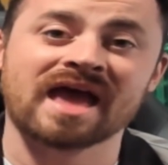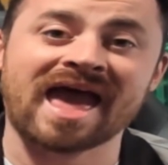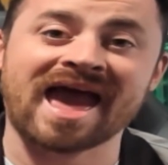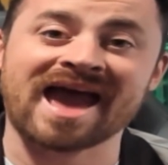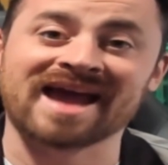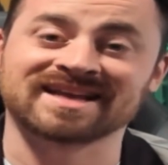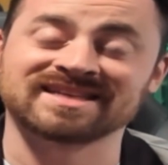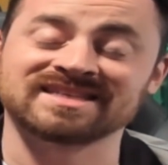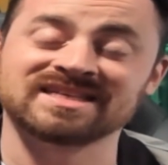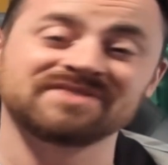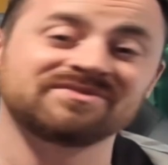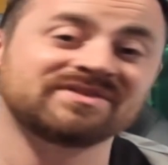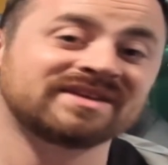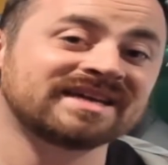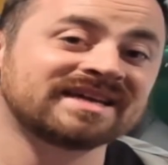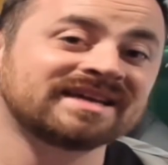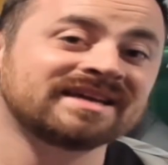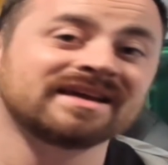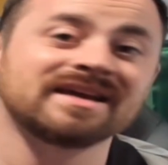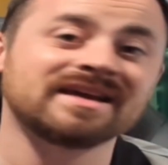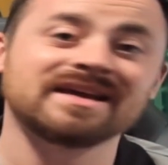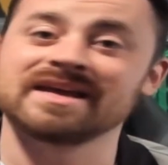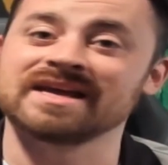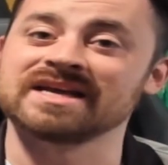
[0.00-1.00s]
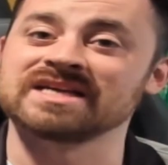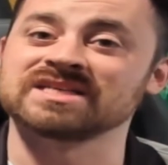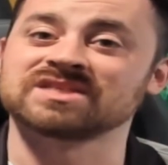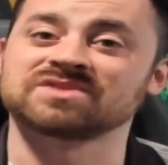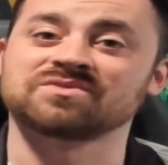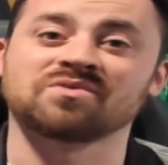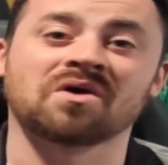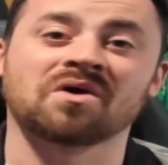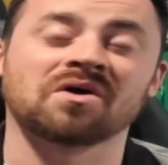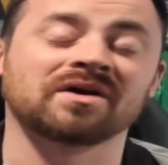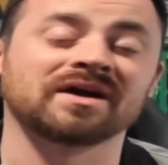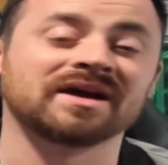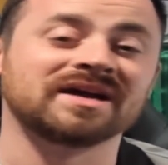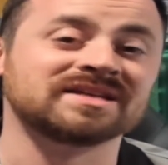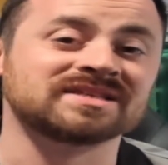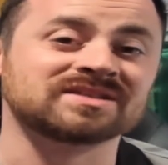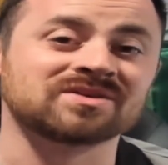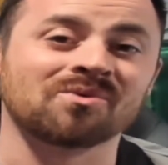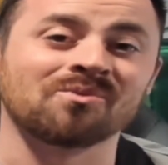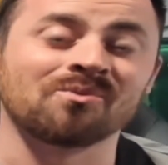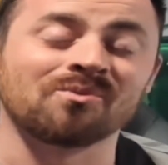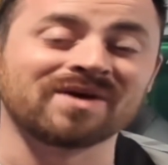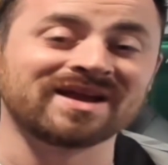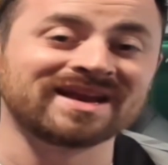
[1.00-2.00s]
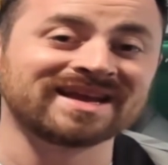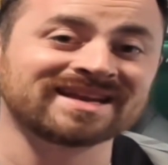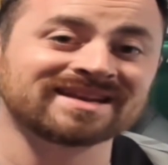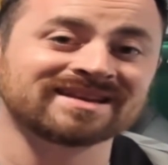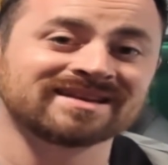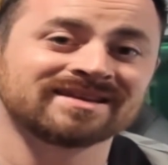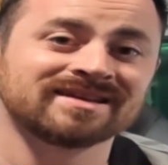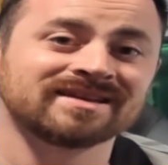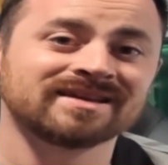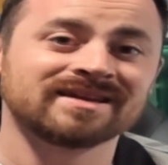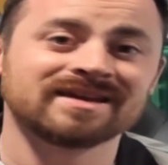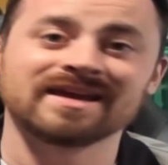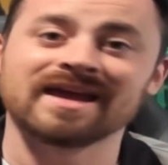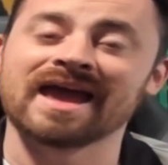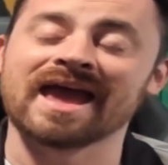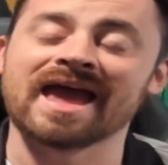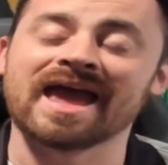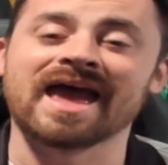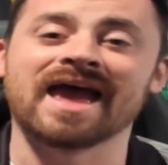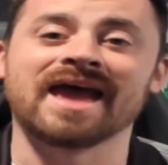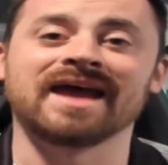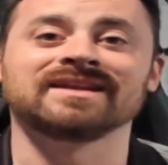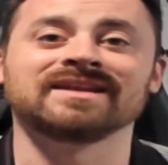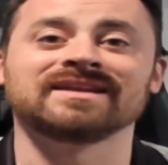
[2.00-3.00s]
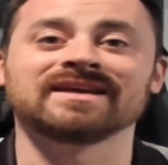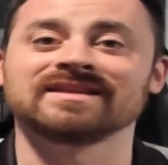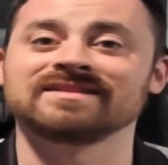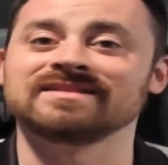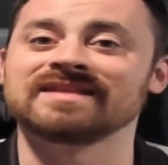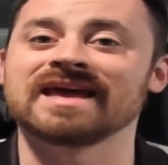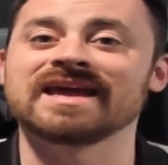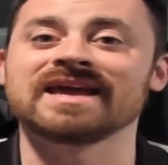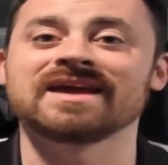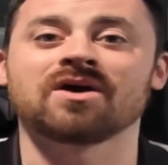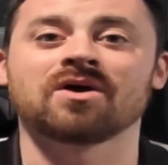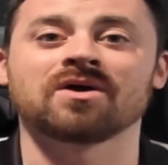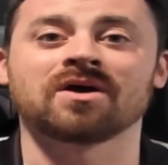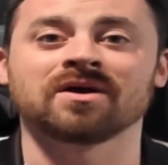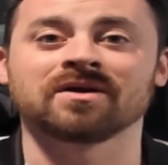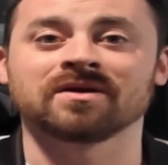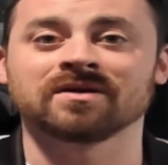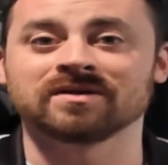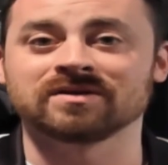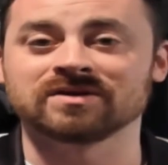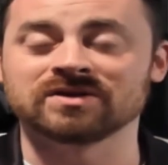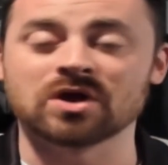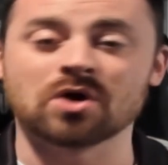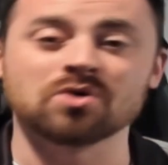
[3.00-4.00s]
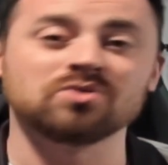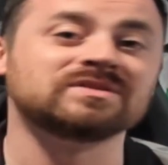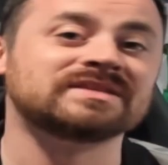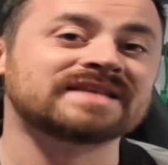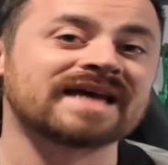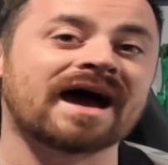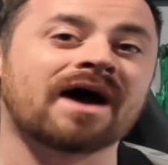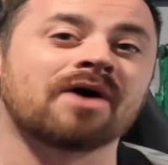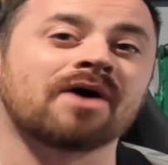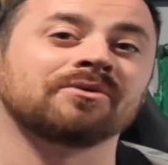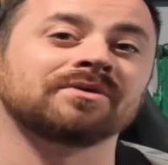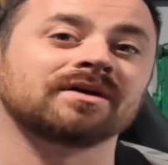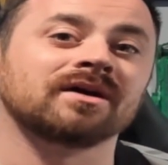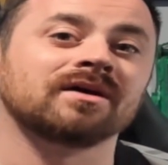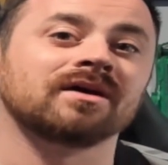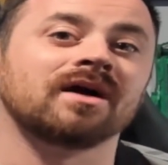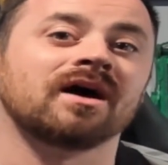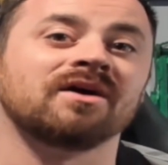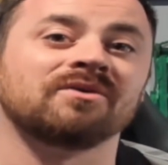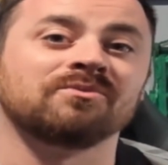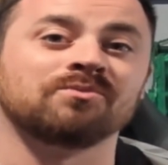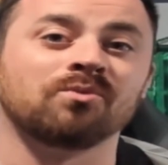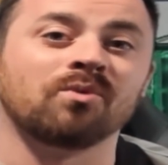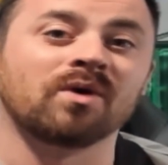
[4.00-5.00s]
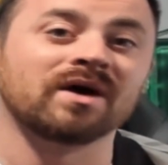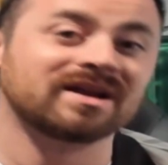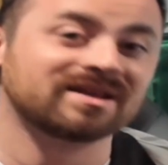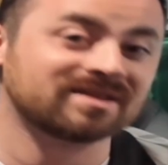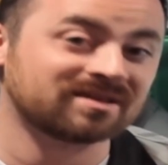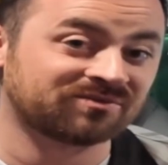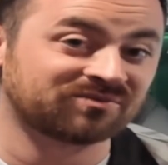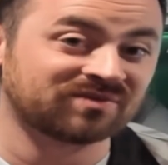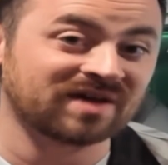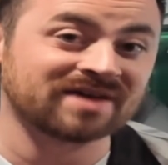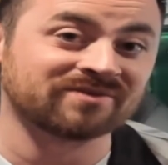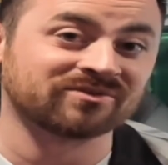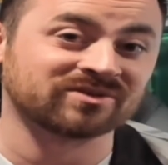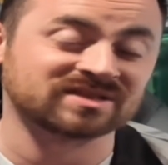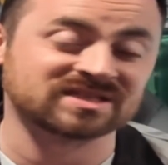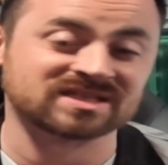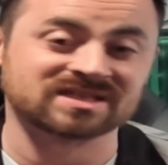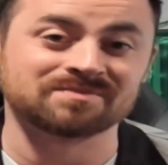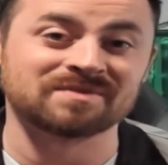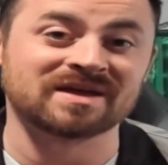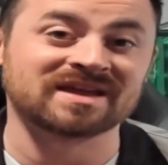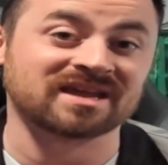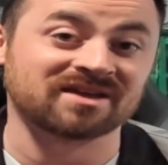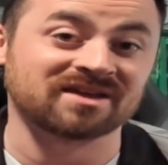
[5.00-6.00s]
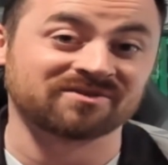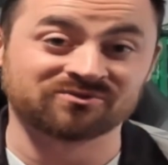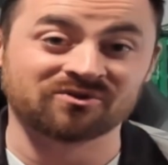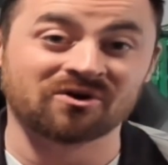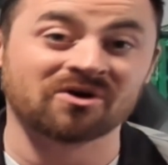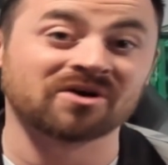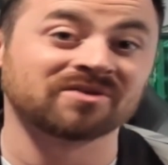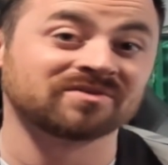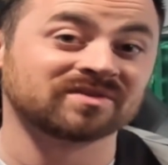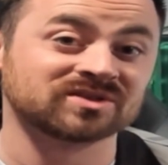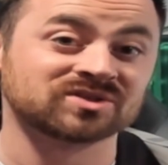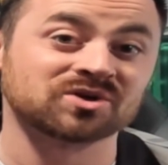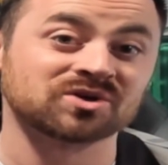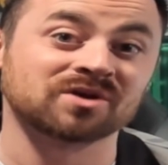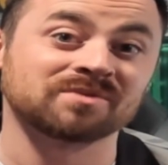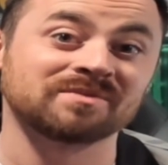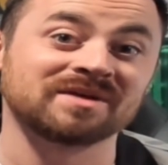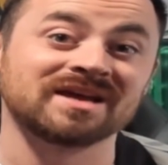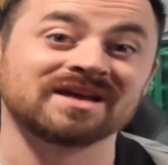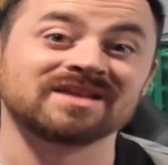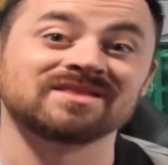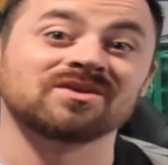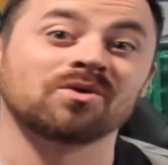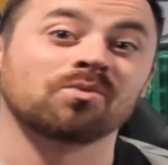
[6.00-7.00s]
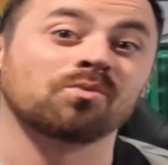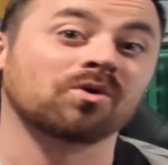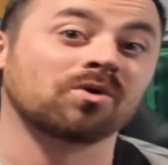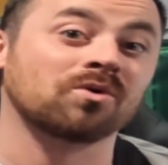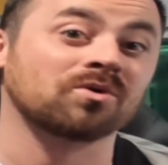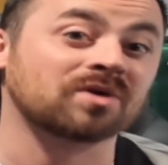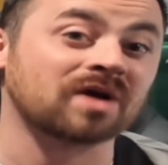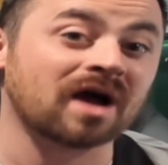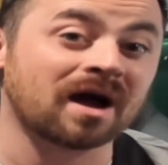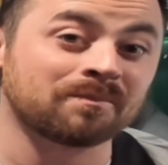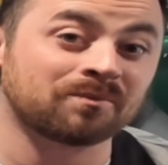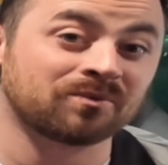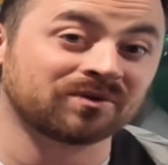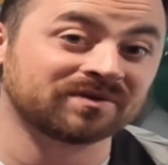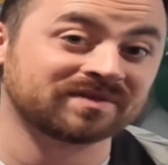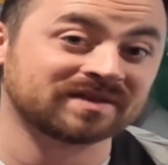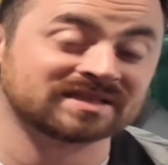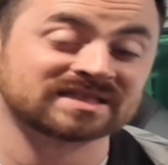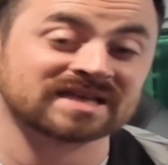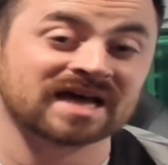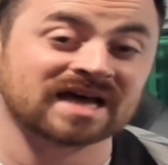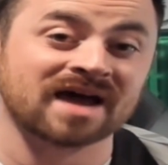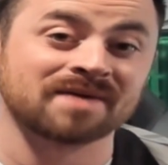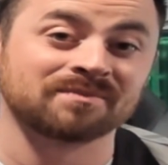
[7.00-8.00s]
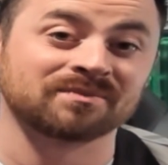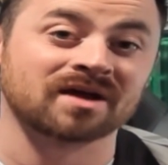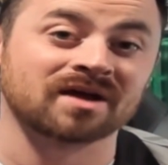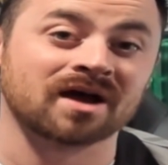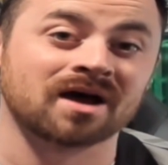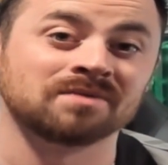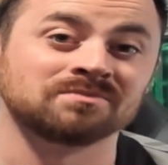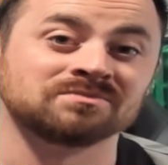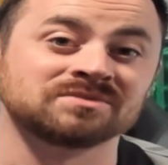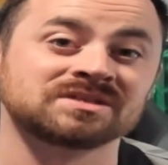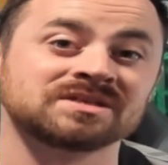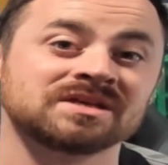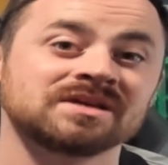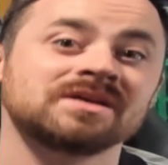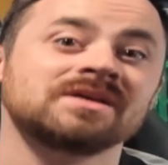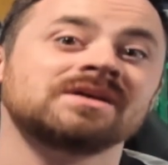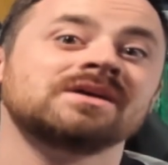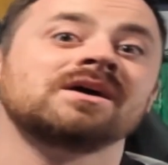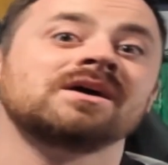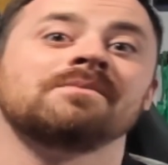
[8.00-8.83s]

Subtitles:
activity, as far as winning, and they are no doubt one of the favorites to make it far in the tournament in the World Cup when the time comes.